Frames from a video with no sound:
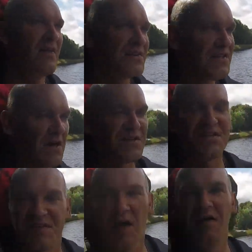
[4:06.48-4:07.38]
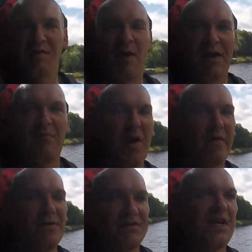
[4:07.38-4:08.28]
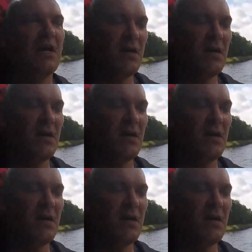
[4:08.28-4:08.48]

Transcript: sun has decided to make an appearance,